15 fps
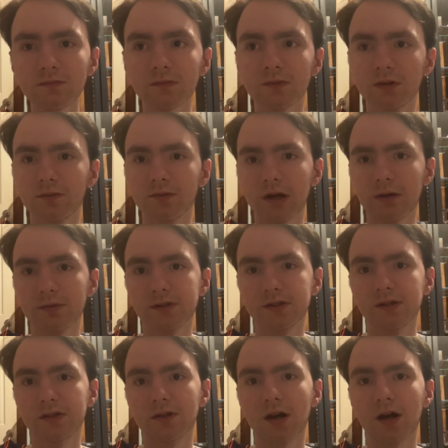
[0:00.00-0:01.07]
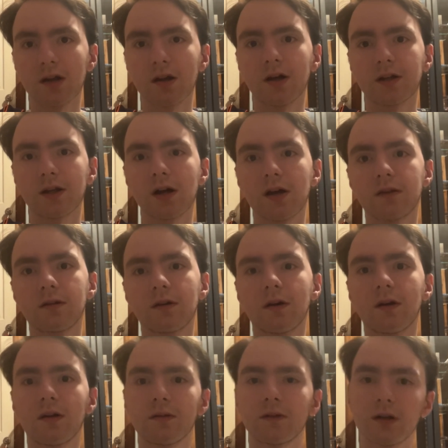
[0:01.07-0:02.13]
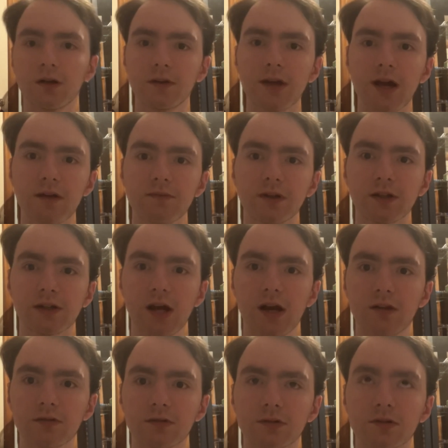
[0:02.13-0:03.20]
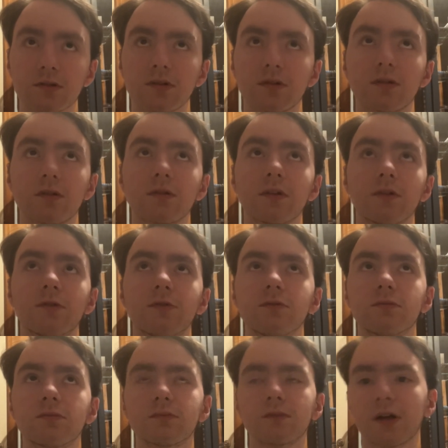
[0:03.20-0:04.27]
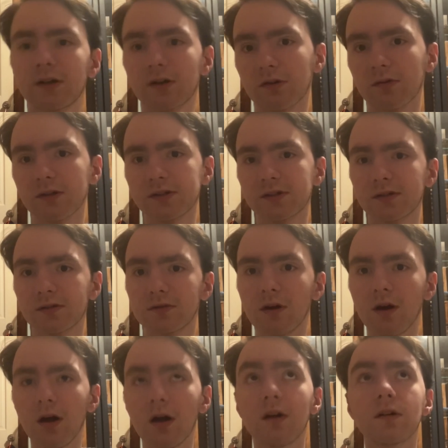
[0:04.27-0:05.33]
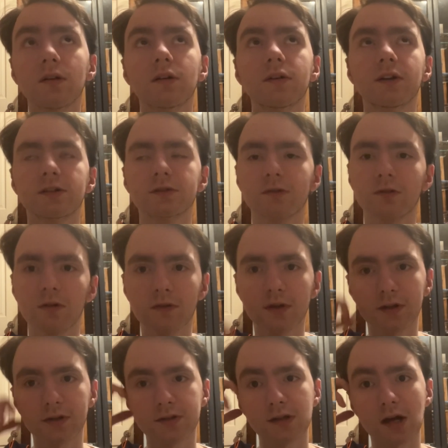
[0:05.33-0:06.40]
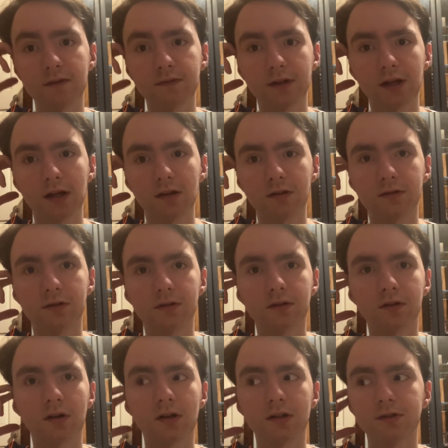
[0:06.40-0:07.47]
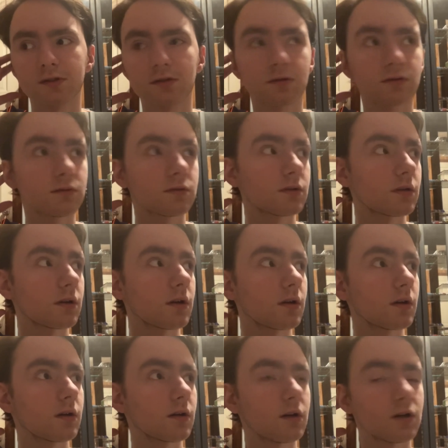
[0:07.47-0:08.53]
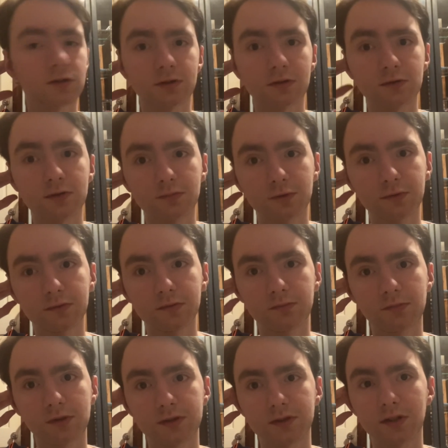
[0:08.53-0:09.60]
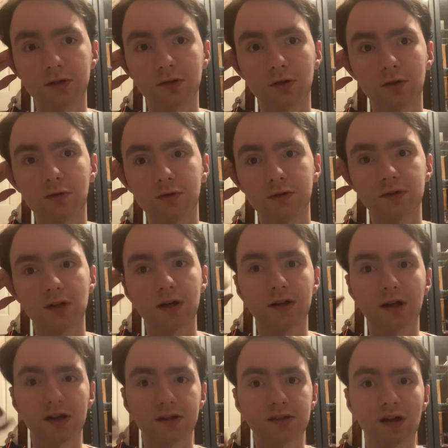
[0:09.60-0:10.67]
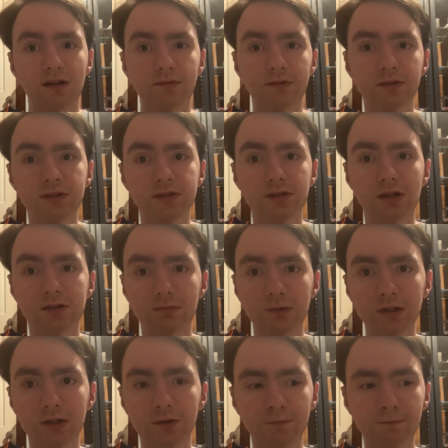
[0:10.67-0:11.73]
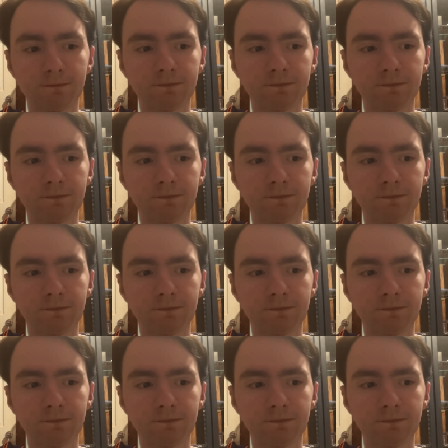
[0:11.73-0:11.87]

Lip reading: If you haven't seen that, I got the Advent Calendar, the new Lionel Racing NASCAR Authentics Advent Calendar, also some new Mustang Dark Horse diecast I have released as well.